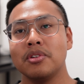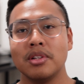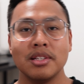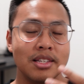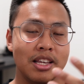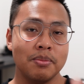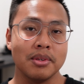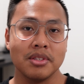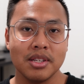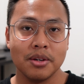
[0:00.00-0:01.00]
to do this
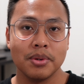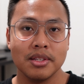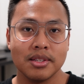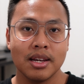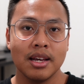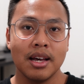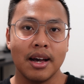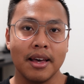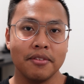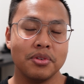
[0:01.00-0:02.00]
email sequence.
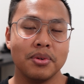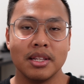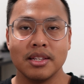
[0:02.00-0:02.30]
I have to